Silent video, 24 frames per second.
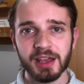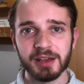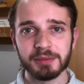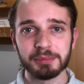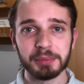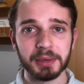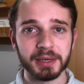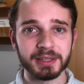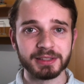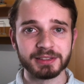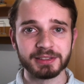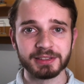
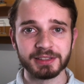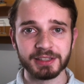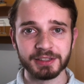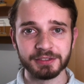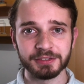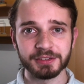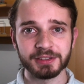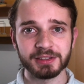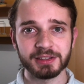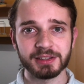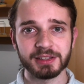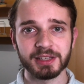but
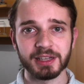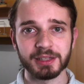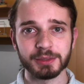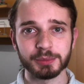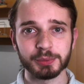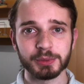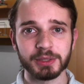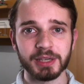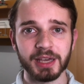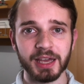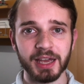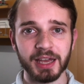given that
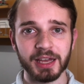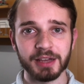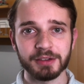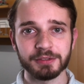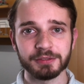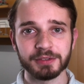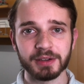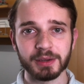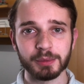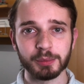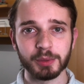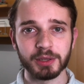we
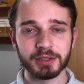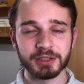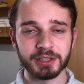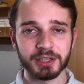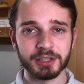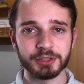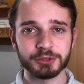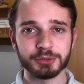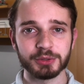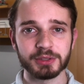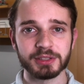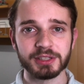have a
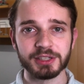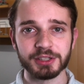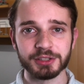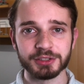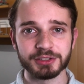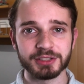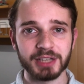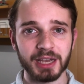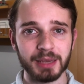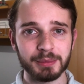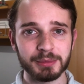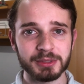100-year
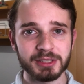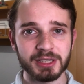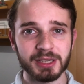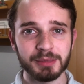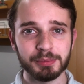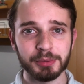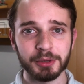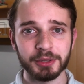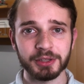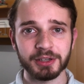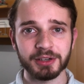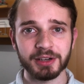time
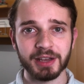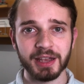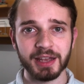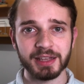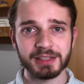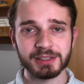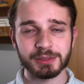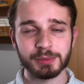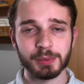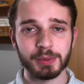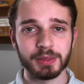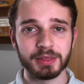skip on our
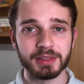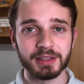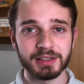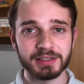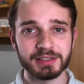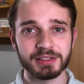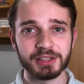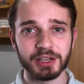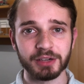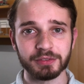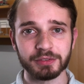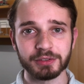hands with
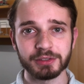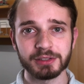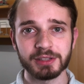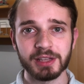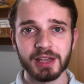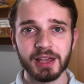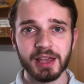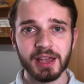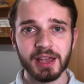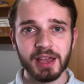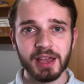this novel,